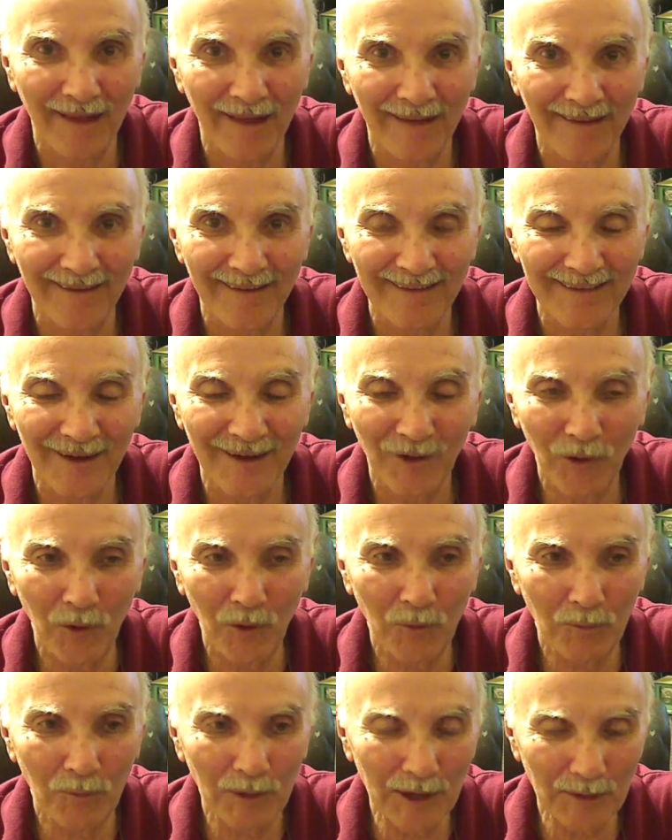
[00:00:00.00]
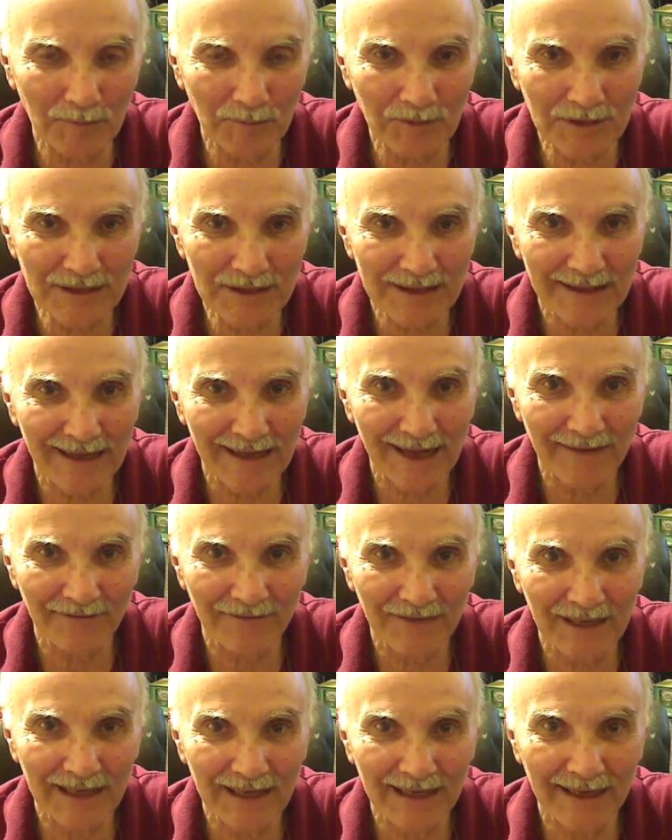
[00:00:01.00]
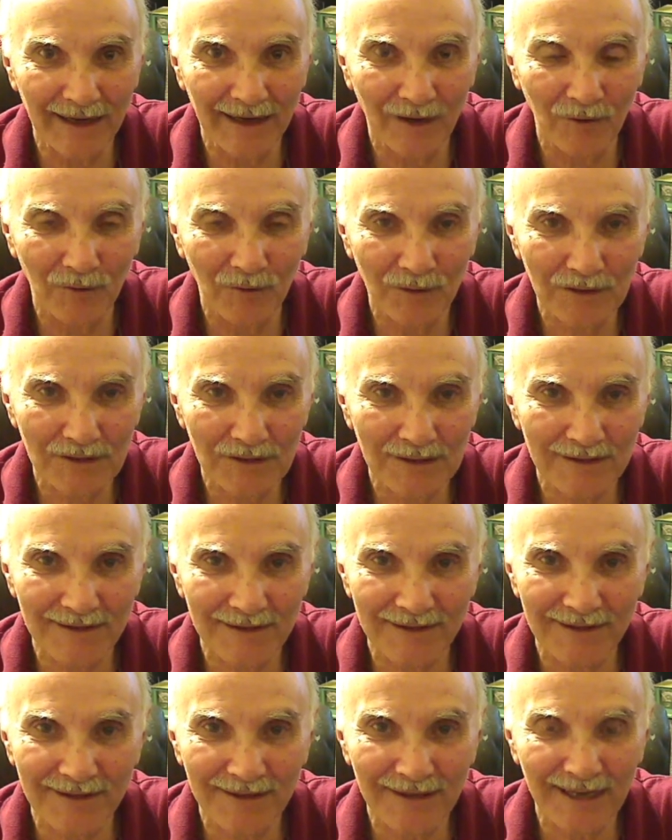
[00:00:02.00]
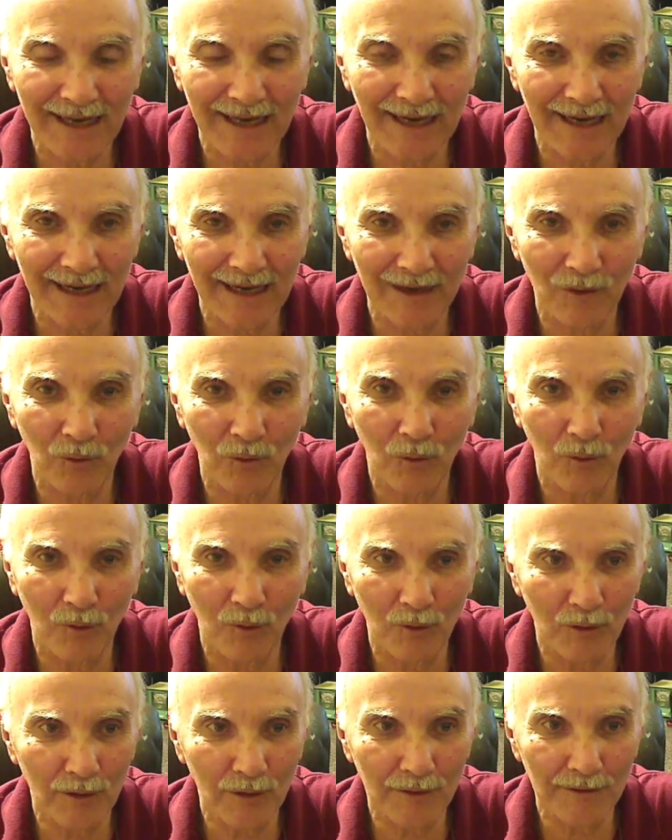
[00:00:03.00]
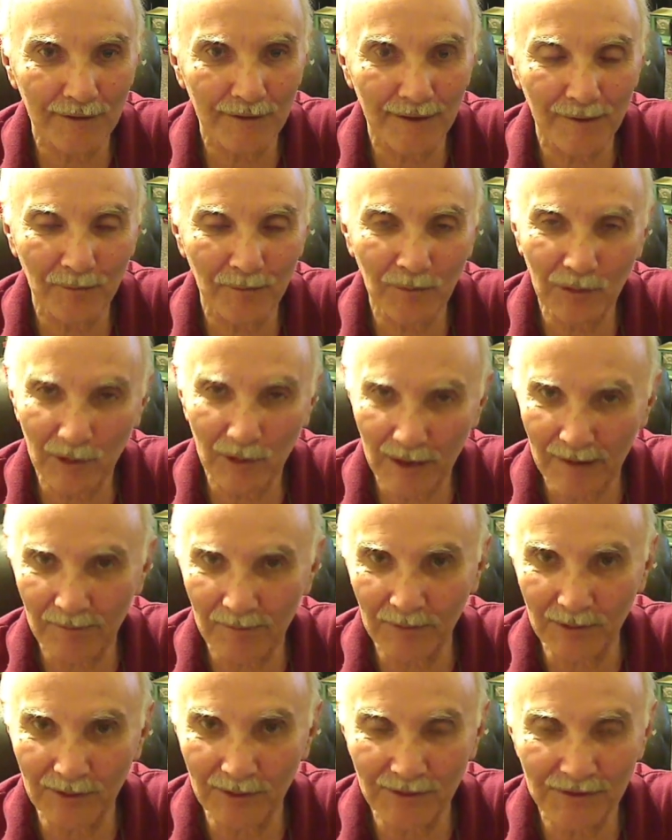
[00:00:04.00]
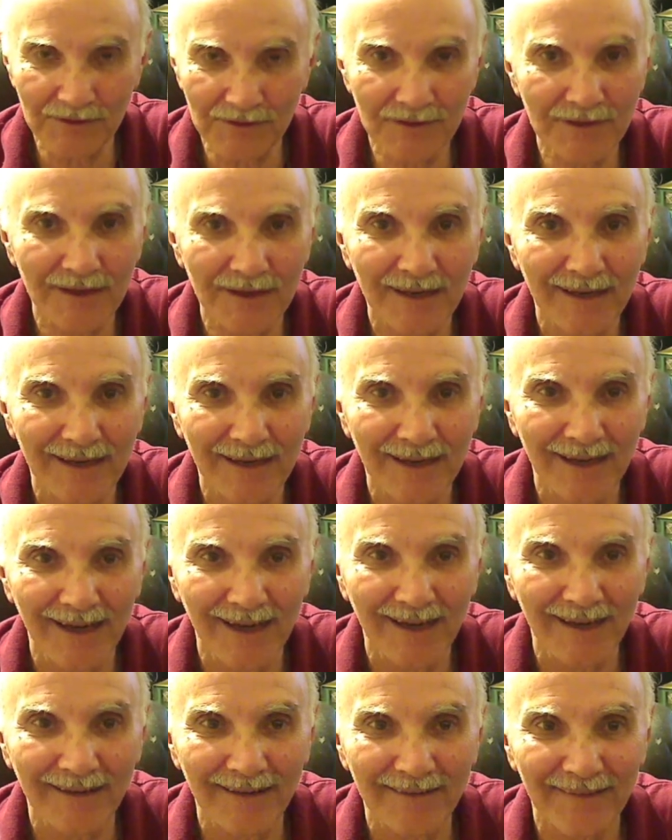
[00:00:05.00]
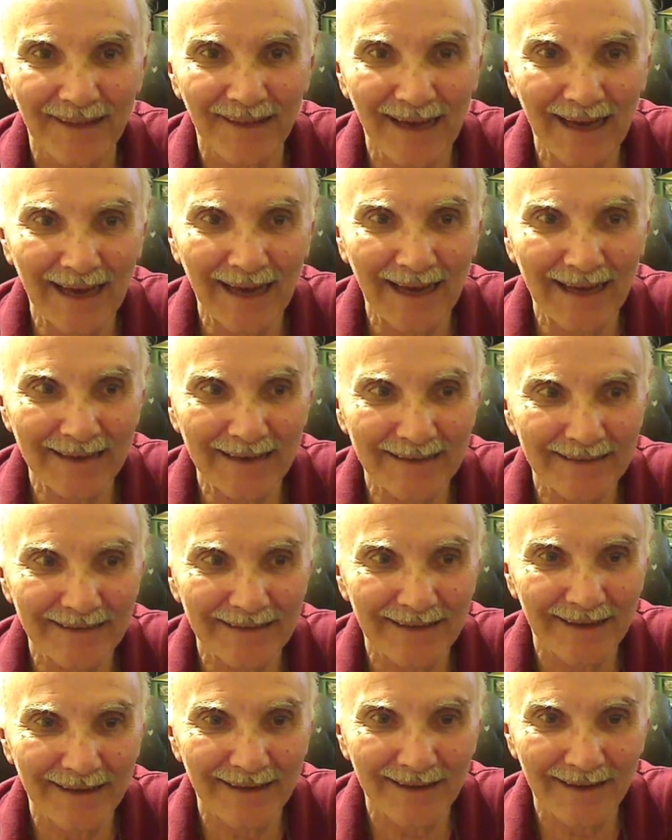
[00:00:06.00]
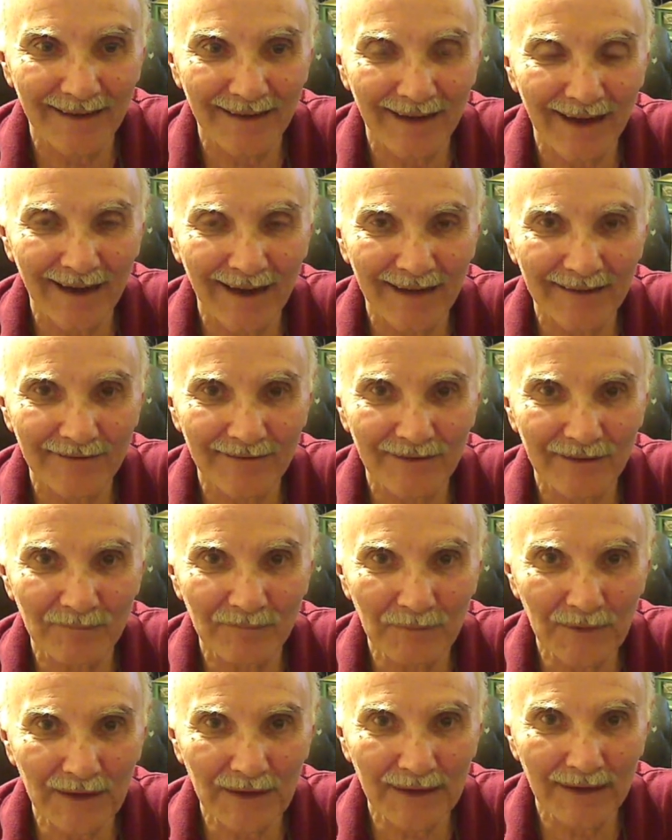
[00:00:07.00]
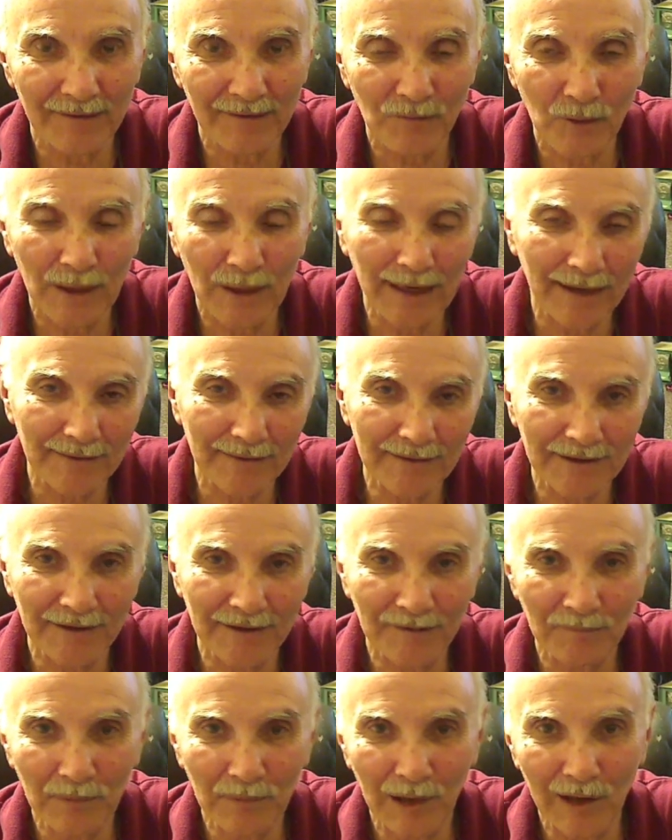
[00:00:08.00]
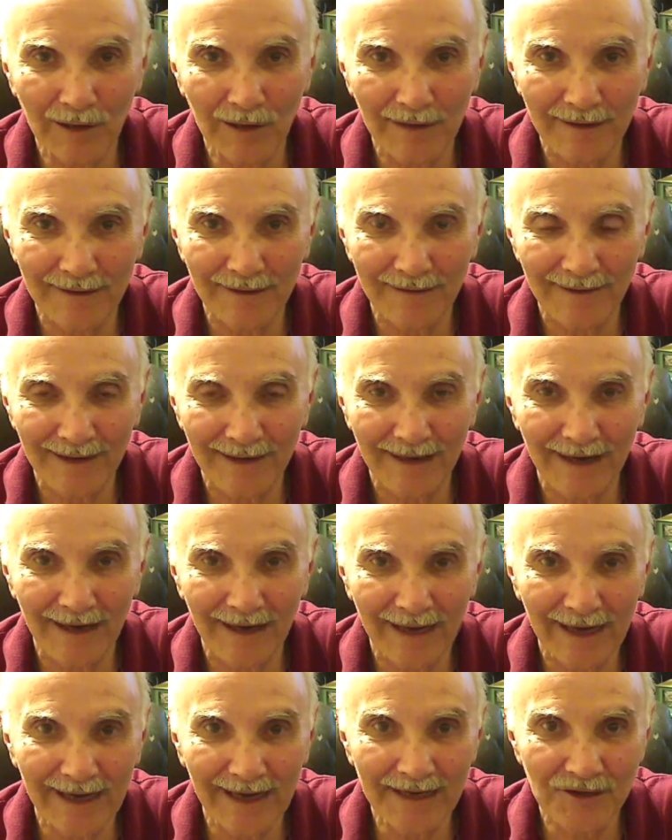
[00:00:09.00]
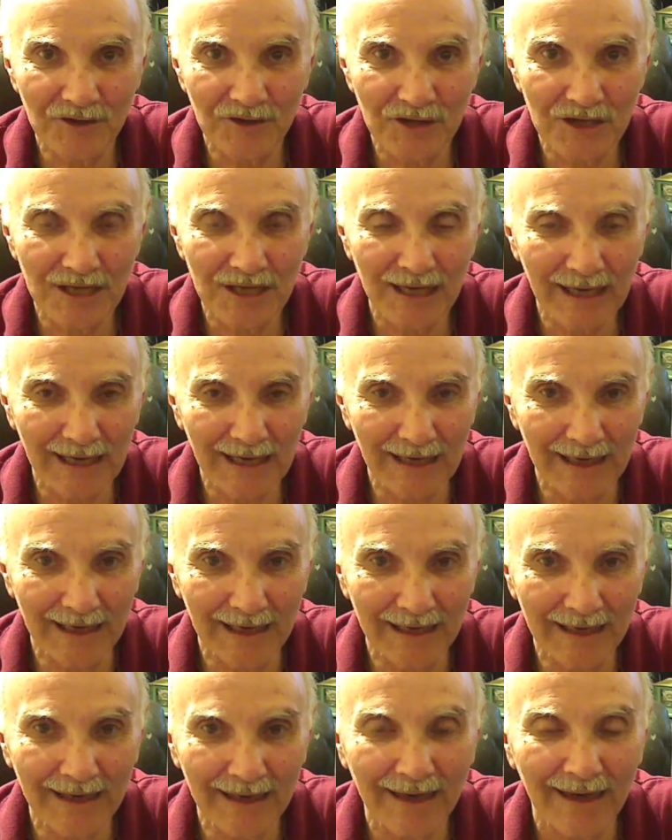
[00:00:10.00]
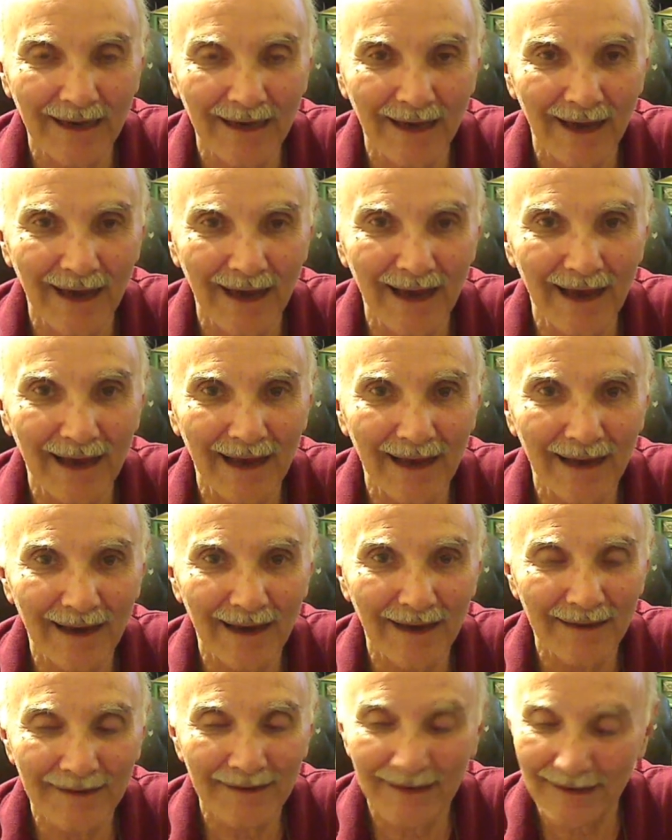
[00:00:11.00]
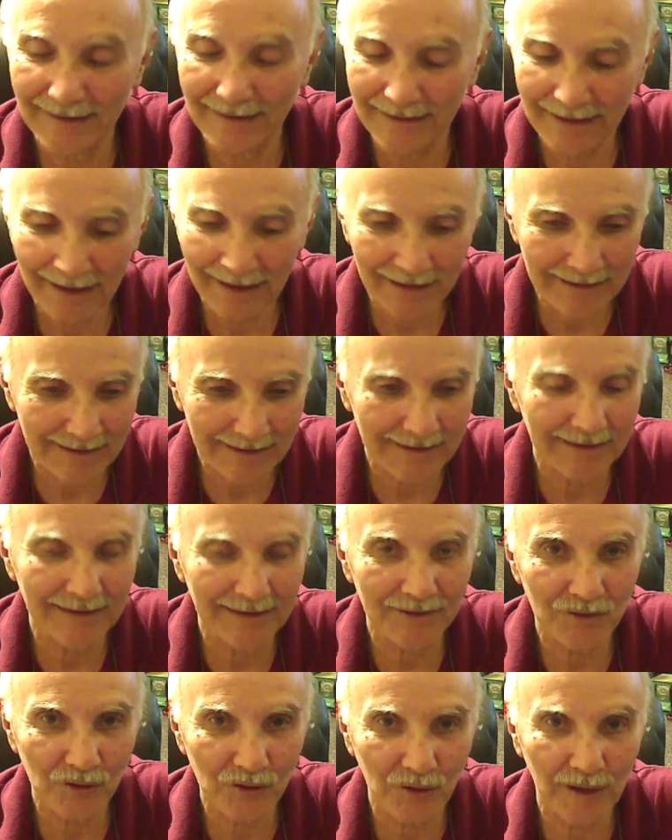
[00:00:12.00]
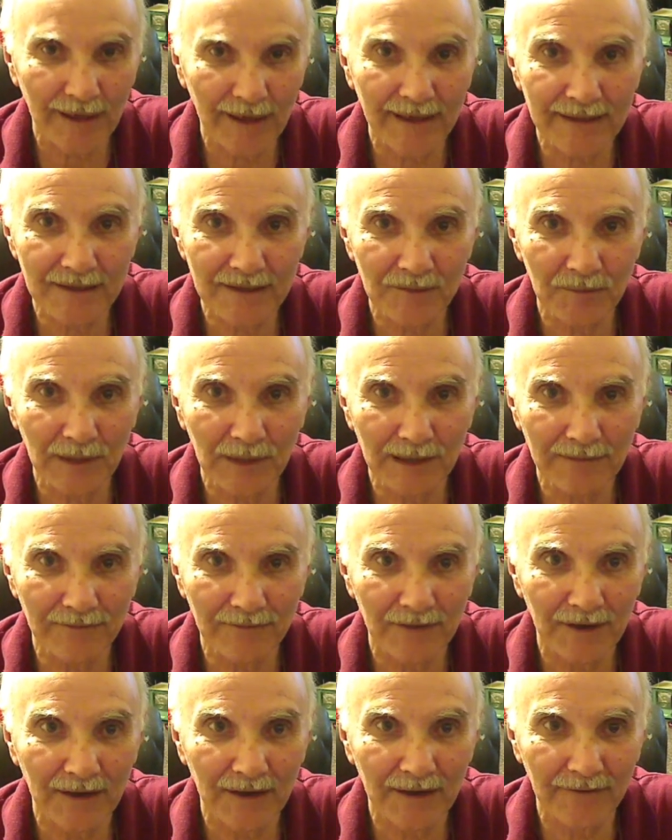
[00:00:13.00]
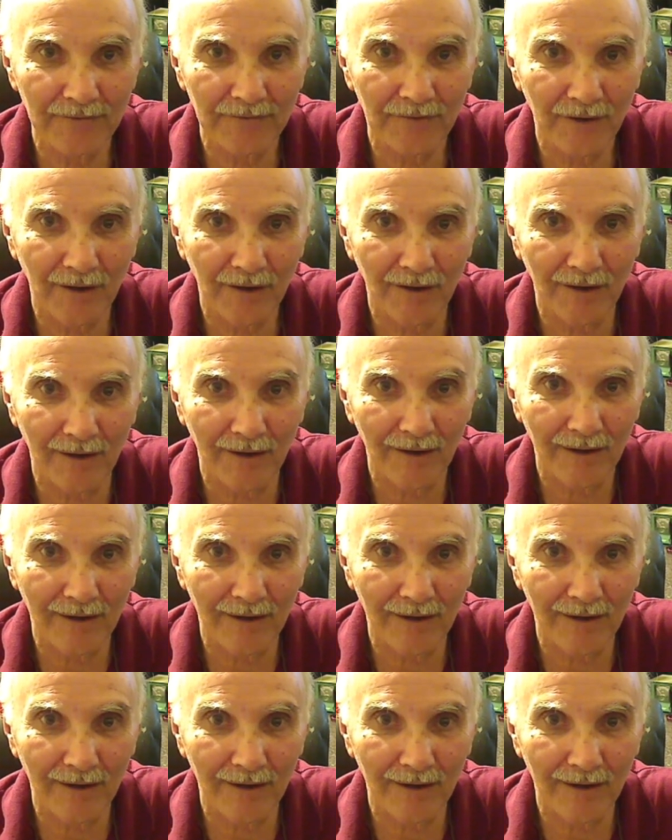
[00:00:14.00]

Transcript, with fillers: The whole purpose of that video was to kind of warn the preppers that uh, a lot of them went out there and bought a little HT uh, that doesn't transmit very far